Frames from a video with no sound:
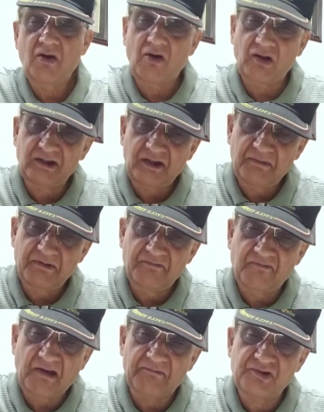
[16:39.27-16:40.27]
or there may be
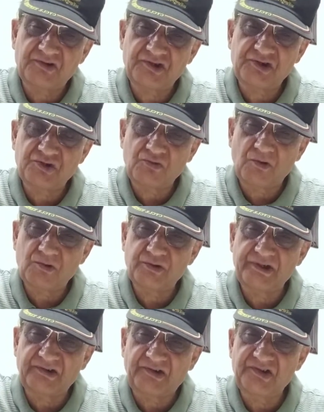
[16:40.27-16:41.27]
fibrous tissue also,
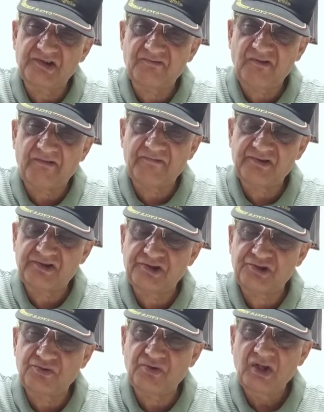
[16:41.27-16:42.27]
increase in fibrous
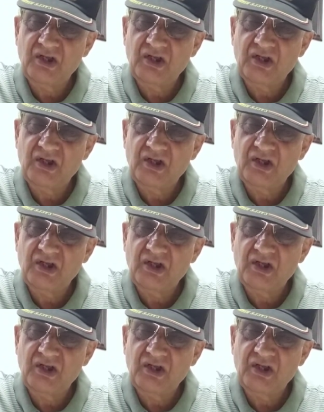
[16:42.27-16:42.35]
tissue.